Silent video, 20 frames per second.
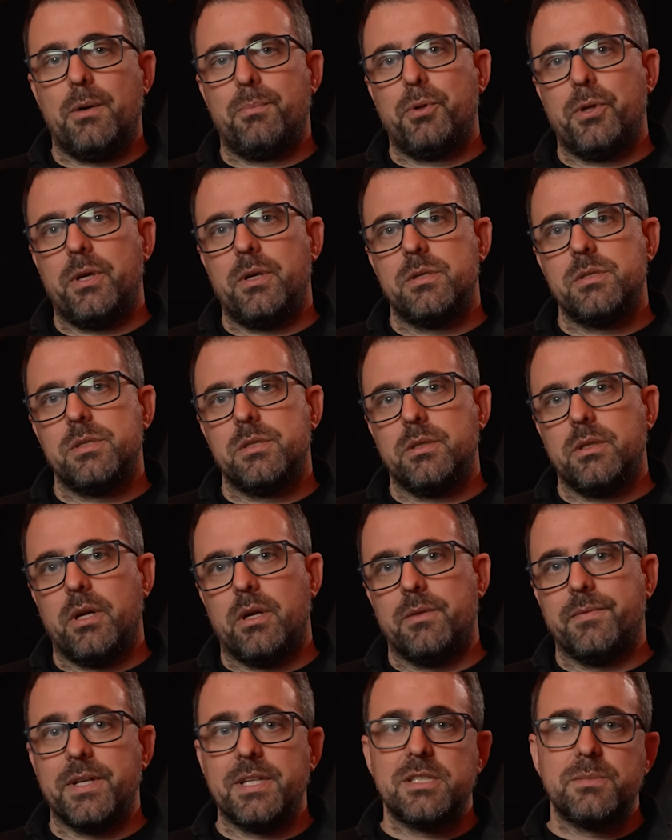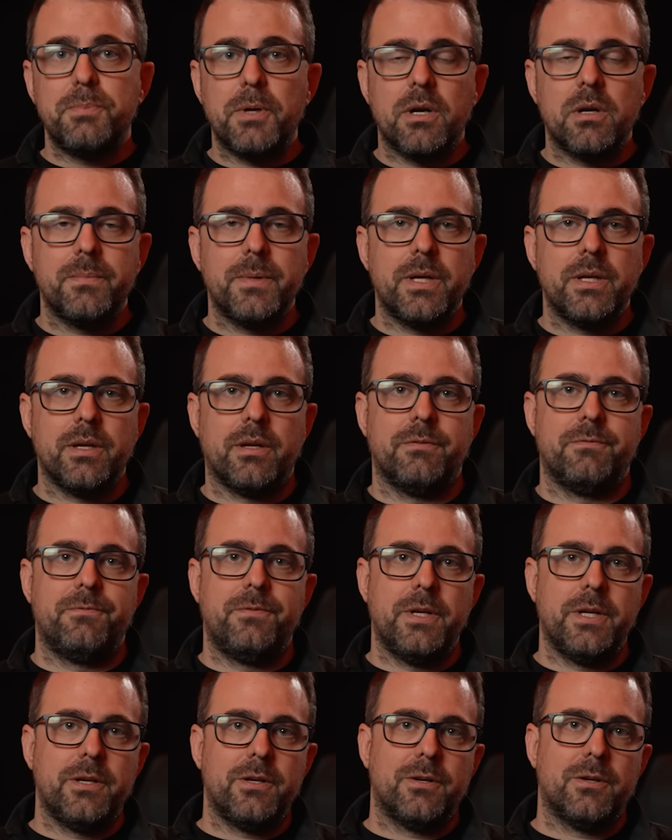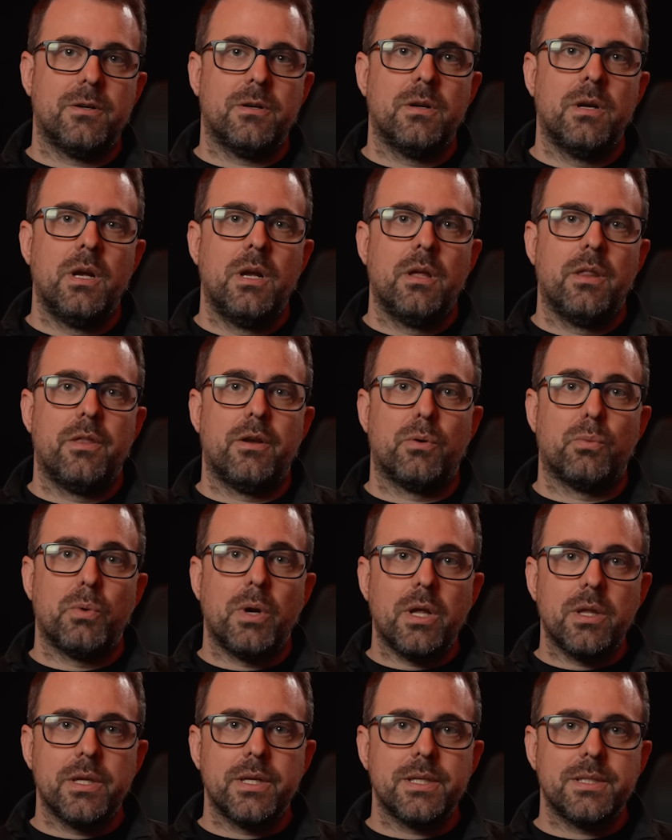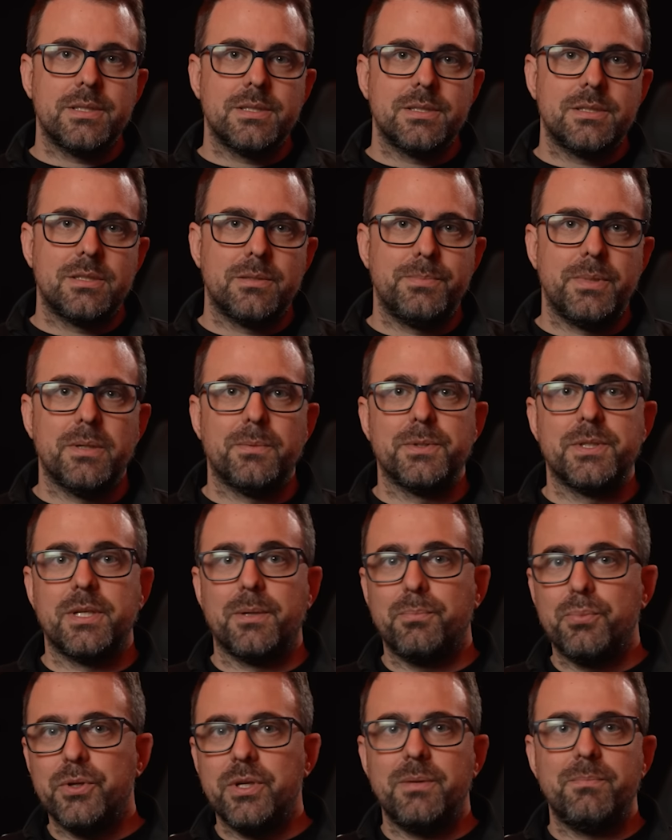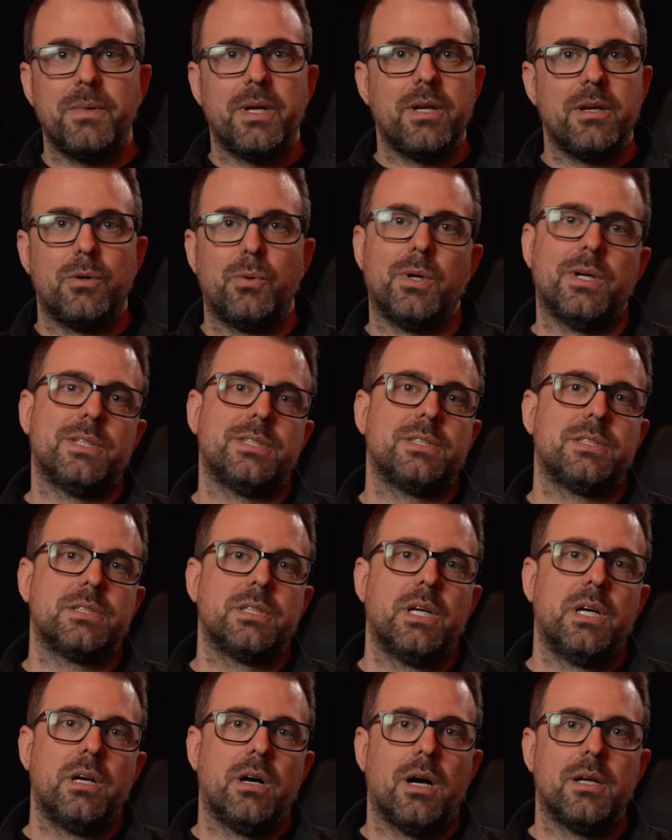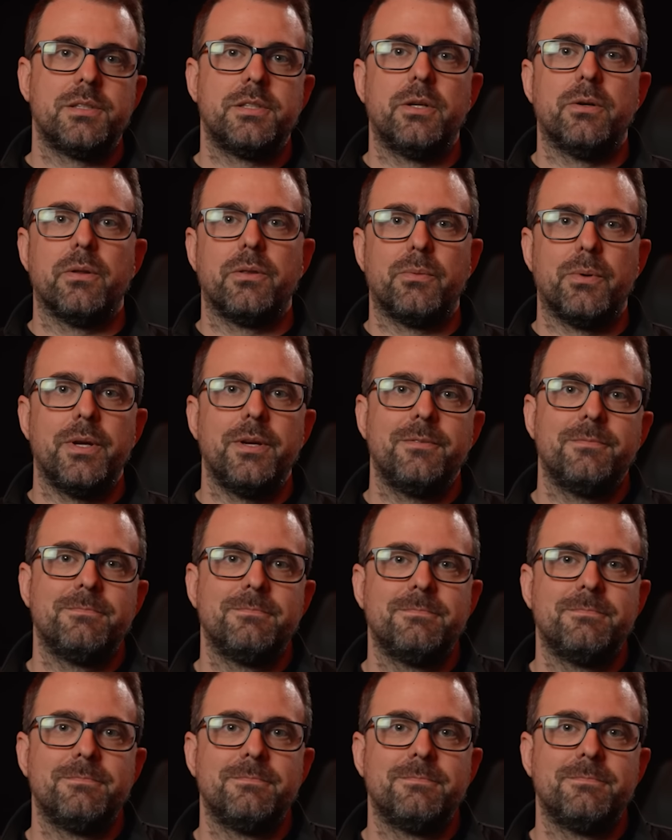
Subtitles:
players kind of experiment and configure their relics to be able to complete main quests on Tier 3.